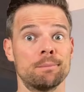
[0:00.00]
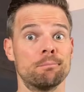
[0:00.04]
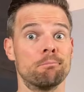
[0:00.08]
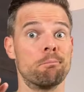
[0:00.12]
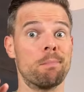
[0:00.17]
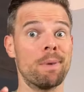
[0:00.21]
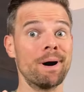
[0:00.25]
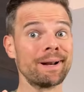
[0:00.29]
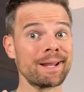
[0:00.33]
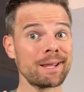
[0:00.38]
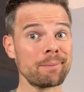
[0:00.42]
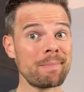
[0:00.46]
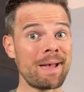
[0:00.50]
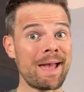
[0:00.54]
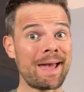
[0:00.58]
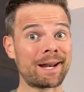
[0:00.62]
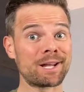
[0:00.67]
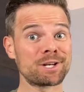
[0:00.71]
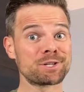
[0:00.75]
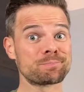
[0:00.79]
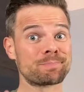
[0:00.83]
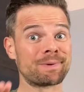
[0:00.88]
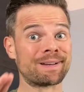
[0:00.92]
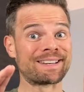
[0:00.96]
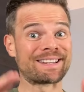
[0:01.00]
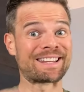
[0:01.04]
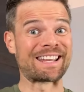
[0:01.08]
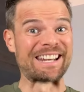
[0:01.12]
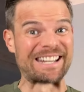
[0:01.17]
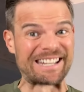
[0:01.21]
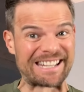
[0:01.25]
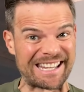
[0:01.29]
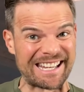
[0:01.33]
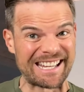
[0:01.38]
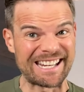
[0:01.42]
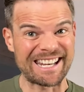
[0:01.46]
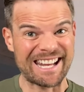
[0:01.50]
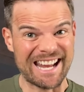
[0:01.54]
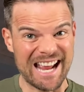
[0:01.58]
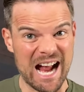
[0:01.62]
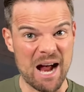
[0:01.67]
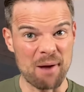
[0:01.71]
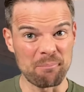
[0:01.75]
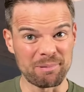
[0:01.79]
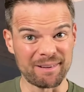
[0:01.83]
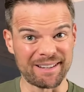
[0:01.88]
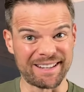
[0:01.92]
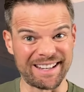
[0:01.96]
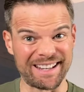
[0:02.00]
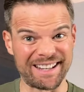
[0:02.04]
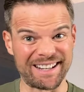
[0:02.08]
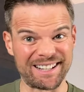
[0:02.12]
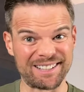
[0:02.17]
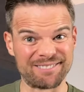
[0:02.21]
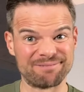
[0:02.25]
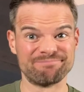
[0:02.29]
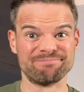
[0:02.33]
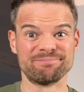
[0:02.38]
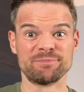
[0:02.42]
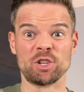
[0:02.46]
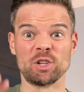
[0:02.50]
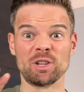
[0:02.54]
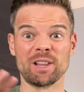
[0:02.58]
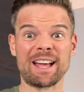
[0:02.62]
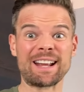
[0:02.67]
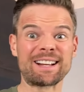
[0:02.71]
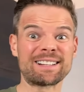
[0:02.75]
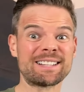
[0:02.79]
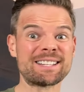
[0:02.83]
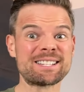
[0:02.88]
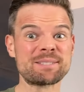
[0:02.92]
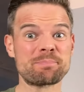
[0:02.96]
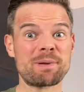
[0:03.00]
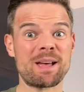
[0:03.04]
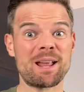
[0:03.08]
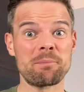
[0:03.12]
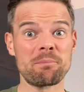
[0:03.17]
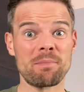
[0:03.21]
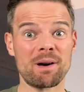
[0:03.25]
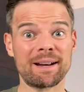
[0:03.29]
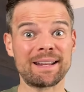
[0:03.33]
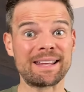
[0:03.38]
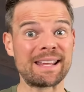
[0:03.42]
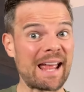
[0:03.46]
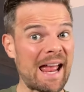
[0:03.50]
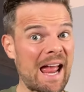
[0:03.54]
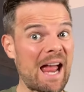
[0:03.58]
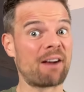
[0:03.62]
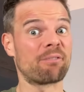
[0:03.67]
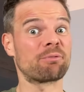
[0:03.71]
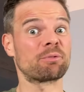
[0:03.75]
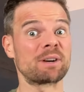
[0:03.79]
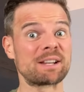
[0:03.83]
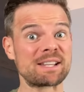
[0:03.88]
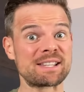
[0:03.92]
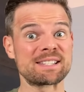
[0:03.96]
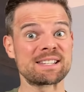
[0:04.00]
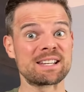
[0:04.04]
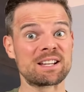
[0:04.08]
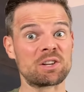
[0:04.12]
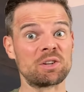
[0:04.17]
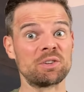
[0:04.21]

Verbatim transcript: Money management can get complicated. You likely spend money every single